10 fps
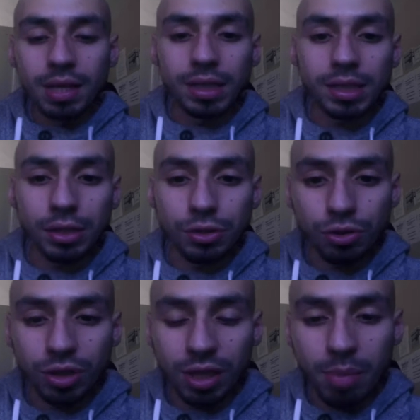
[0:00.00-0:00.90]
This here is
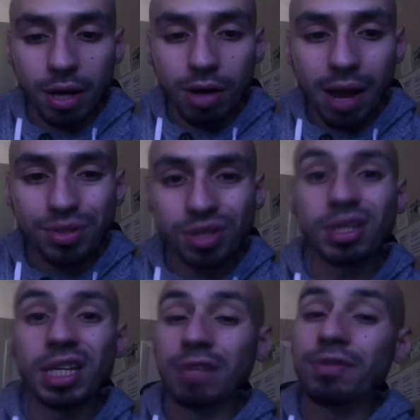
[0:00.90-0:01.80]
usually the better
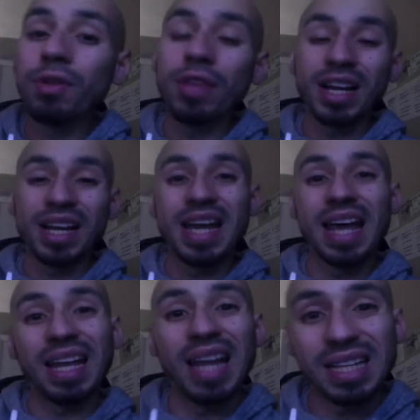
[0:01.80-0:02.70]
option, even though they're going to
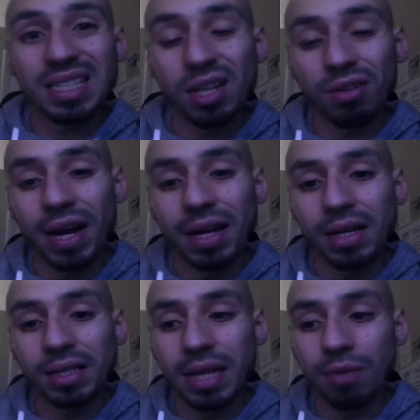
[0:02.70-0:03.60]
net less, all right,
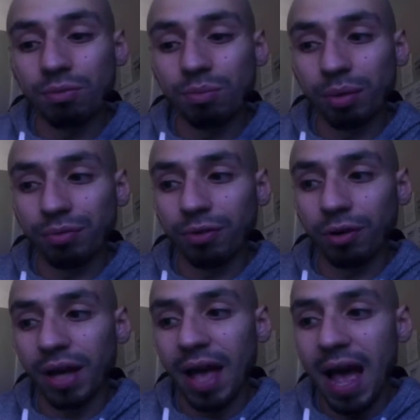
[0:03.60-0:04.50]
because they
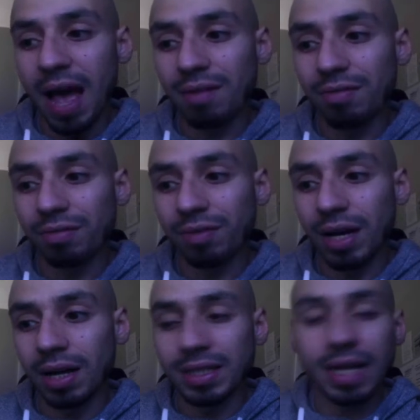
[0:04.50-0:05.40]
prefer to have
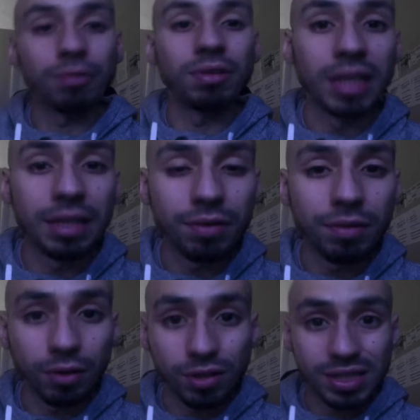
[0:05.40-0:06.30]
debt relief
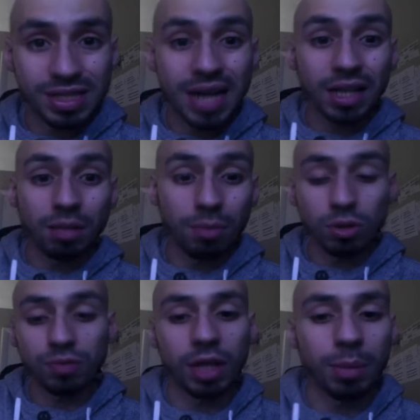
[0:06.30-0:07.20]
versus netting the
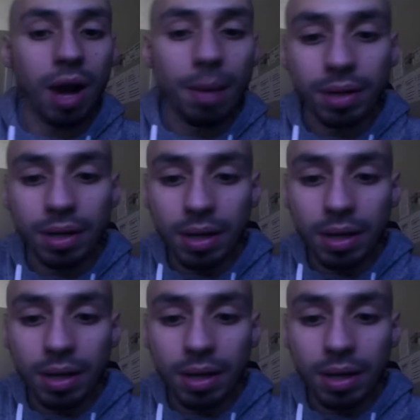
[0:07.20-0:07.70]
most for their property.